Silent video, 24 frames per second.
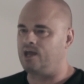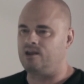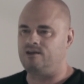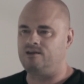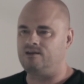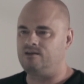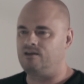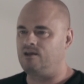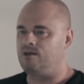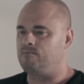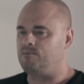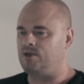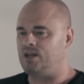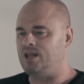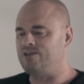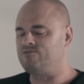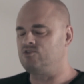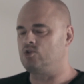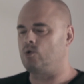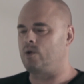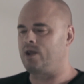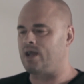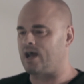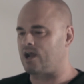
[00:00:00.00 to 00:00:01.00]
And I
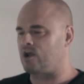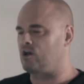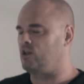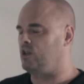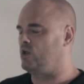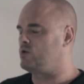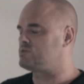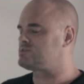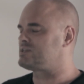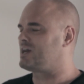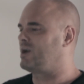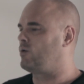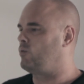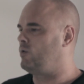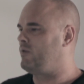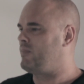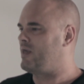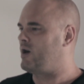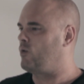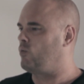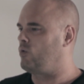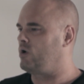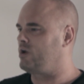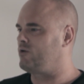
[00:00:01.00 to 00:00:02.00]
mean, even though he got close
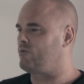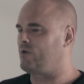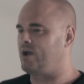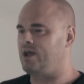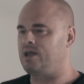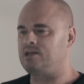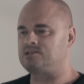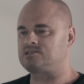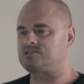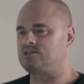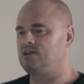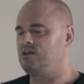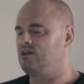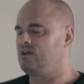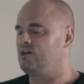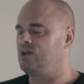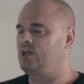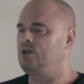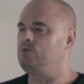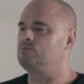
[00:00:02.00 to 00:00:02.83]
in that one race,